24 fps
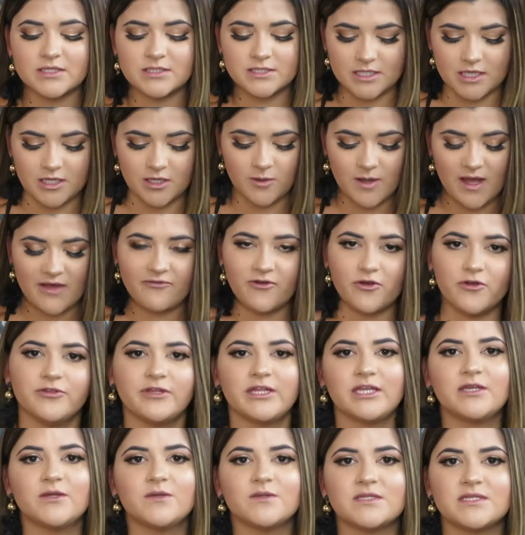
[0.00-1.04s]
So I've
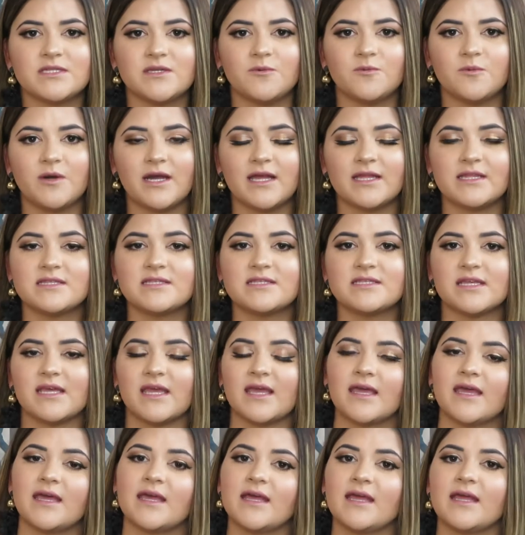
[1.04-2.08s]
only used it once
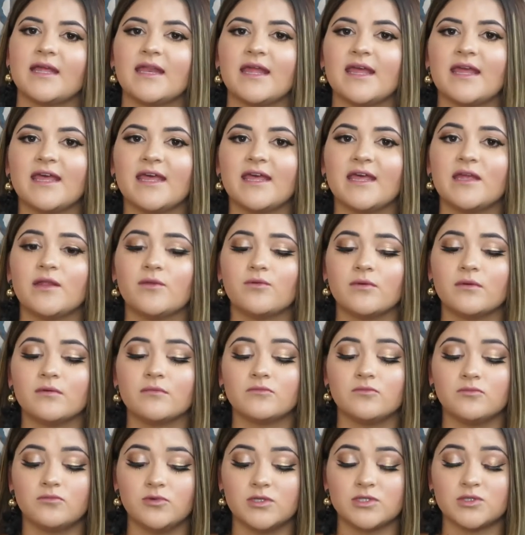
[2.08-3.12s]
and it
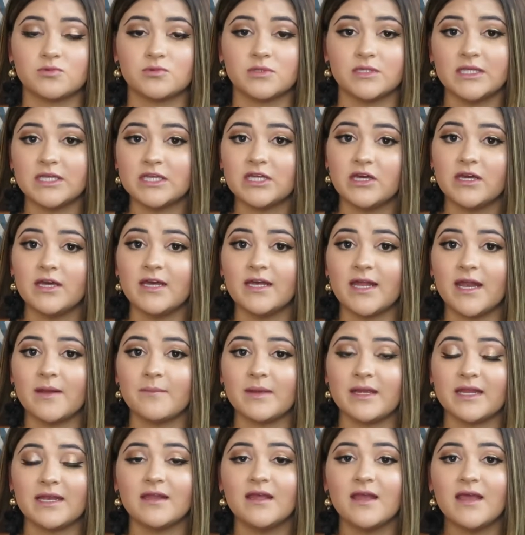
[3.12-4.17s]
was really good. I
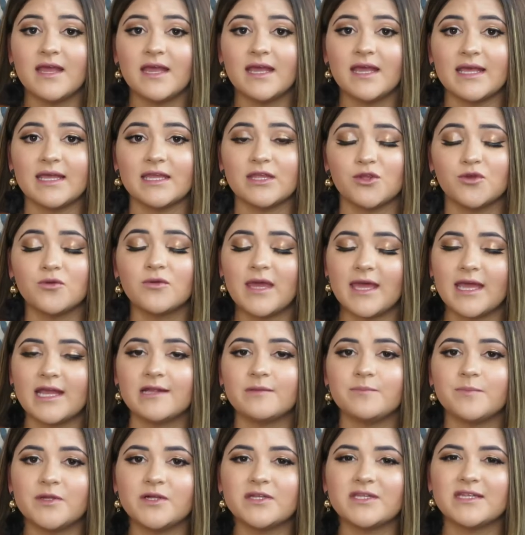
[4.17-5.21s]
mean, you
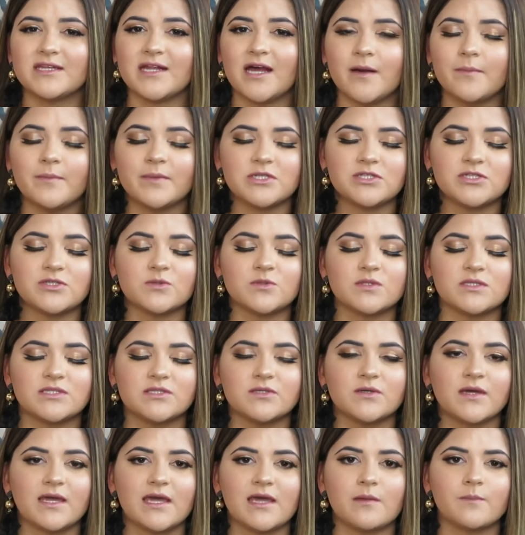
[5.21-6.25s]
can build it up, but you
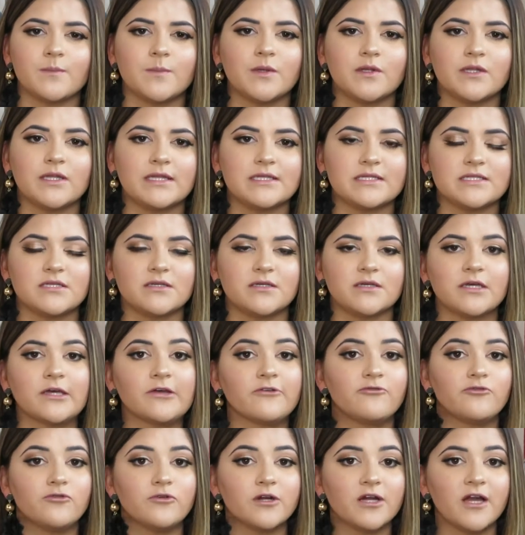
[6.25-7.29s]
still can't build it to
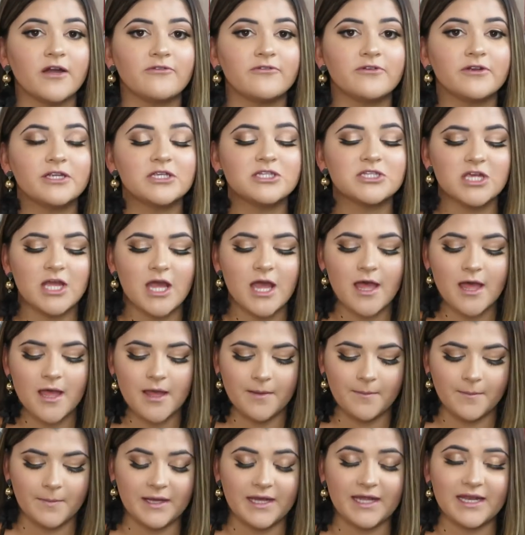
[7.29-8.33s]
full coverage.
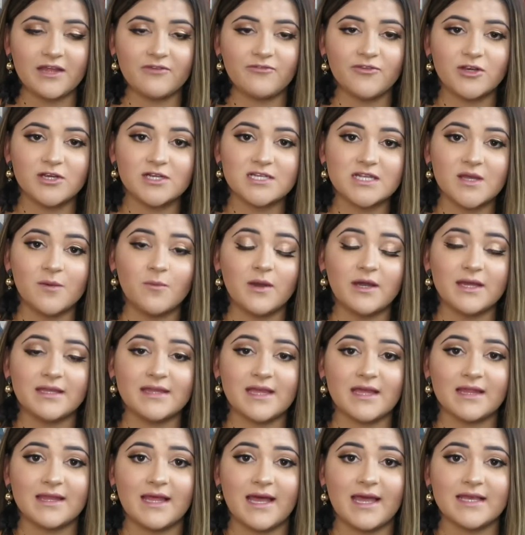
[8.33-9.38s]
But if you're someone
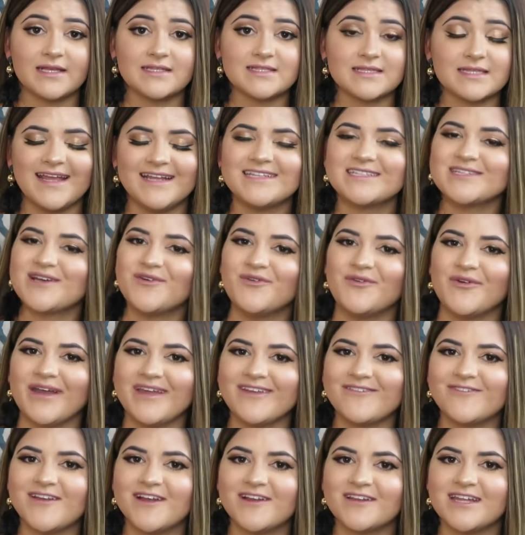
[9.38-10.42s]
that likes
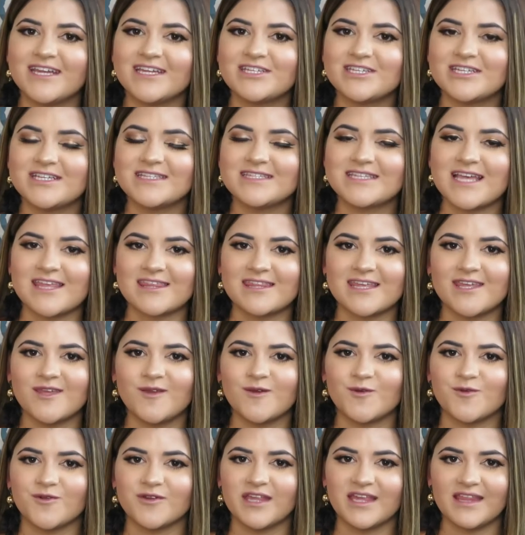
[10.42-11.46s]
lightweight foundations, I think
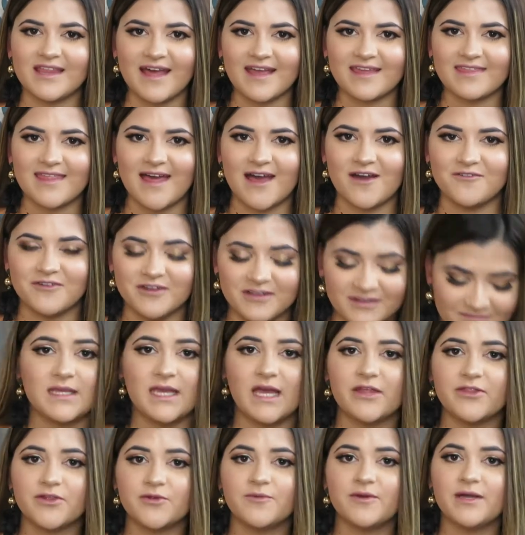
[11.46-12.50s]
you'd really like that one. The
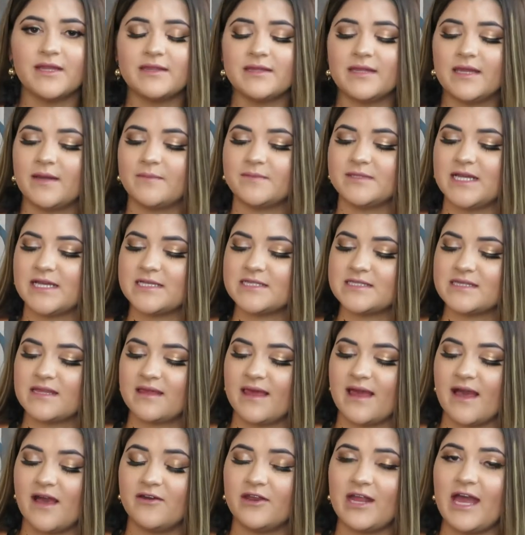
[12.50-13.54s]
other one that I'm
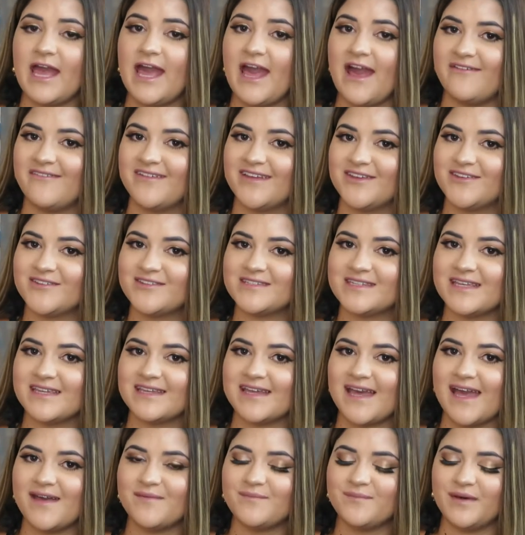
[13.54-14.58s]
testing out, I haven't used it
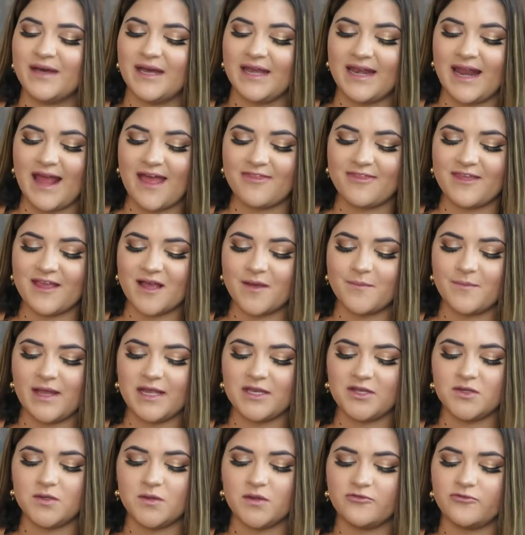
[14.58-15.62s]
yet, but I think I
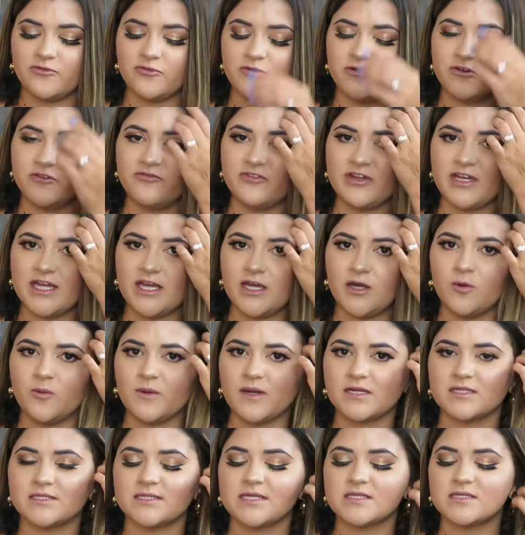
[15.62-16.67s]
might do a full video
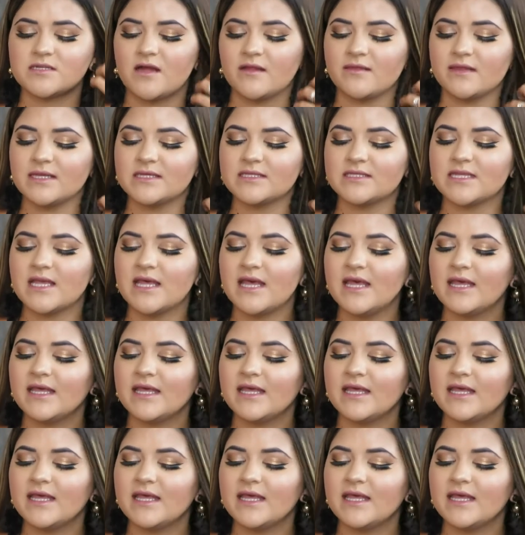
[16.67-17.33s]
wear test on this.